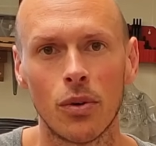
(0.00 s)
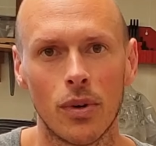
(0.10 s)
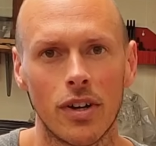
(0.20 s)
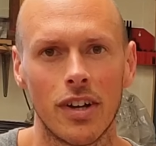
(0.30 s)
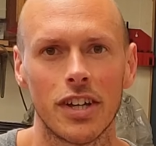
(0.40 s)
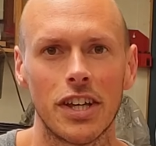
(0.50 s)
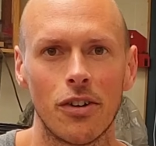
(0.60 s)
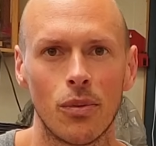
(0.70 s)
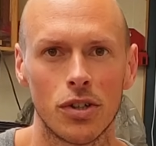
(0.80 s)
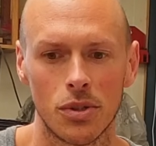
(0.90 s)
one like in a
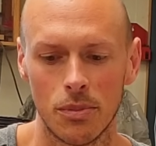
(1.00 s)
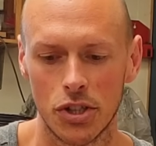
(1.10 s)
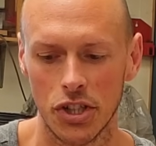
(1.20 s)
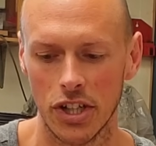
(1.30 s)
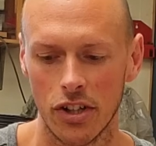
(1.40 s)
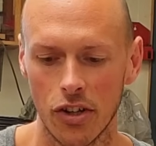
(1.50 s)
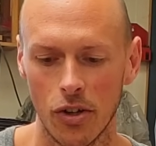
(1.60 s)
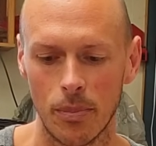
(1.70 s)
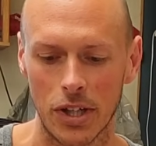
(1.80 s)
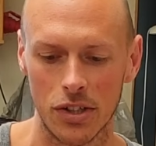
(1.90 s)
washing machine though,
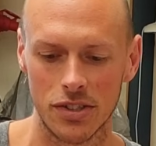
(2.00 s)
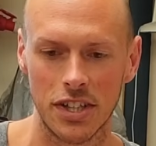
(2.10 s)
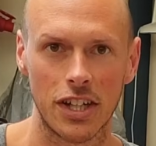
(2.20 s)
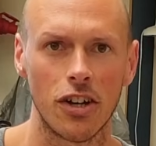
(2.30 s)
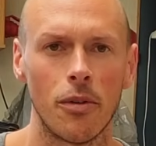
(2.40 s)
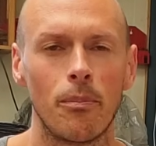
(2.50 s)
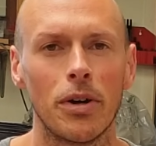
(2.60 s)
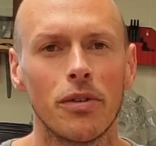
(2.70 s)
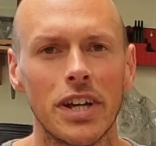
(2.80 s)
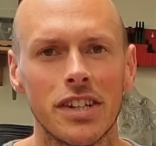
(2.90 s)
because they're kind of
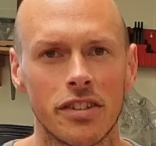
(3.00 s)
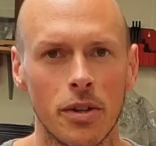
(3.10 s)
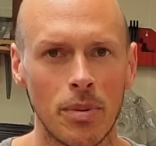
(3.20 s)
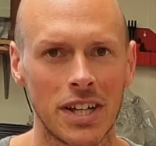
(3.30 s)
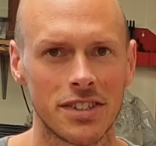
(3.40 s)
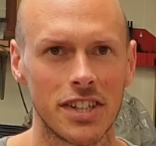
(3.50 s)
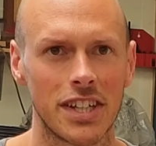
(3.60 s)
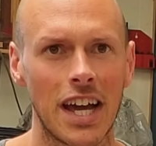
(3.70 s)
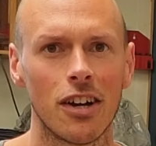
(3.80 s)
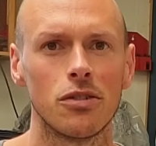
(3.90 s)
built into the plastic
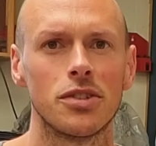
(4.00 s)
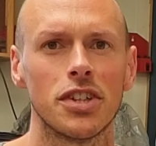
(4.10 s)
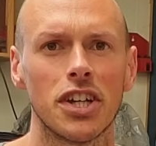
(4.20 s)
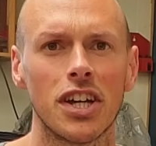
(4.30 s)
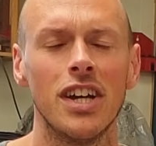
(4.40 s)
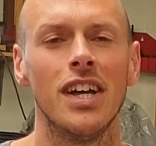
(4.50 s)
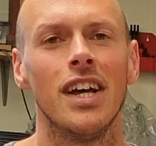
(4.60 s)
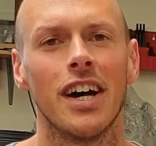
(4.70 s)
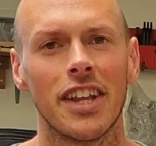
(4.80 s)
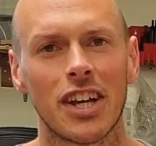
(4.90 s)
housing
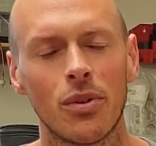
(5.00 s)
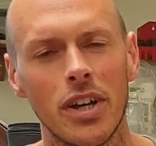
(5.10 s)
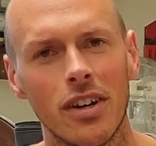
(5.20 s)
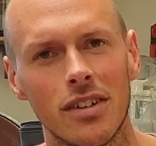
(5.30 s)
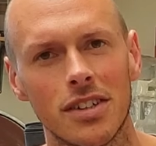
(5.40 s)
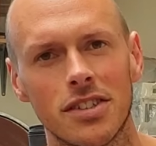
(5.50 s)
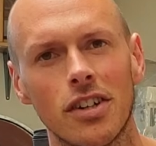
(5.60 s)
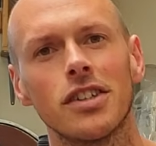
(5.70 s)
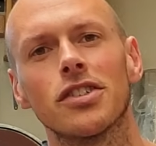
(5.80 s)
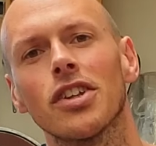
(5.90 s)
and they're quite
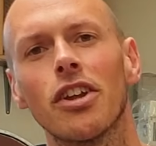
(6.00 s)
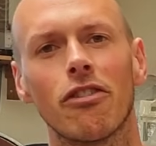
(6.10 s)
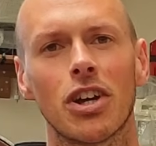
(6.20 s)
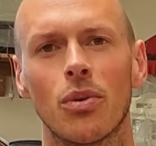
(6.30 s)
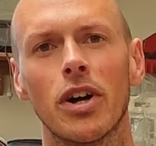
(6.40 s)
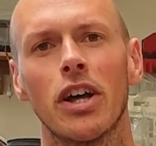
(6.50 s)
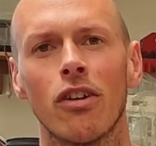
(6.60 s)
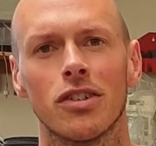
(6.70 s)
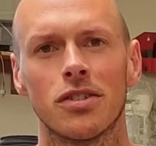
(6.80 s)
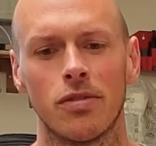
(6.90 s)
undersized, so they require
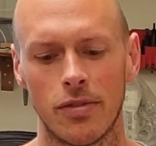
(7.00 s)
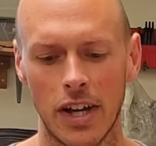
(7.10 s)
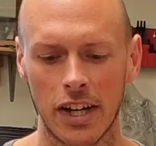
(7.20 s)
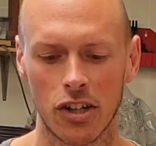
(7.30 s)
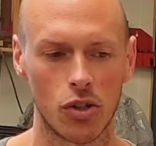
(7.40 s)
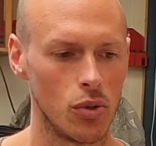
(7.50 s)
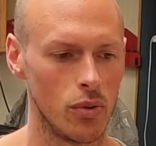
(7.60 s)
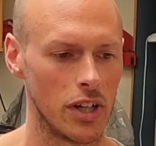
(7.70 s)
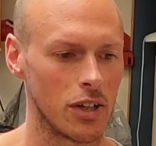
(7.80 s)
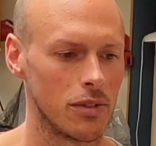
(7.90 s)
lots of fan
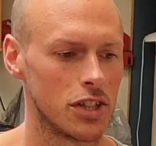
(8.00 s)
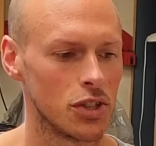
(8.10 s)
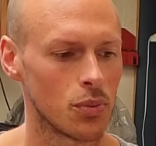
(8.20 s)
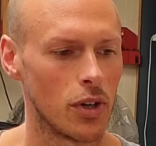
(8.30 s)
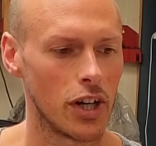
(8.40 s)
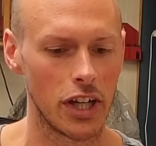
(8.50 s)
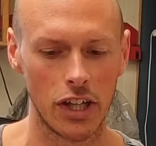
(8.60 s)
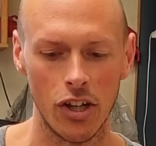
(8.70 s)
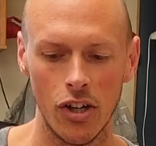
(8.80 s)
cooling, which is why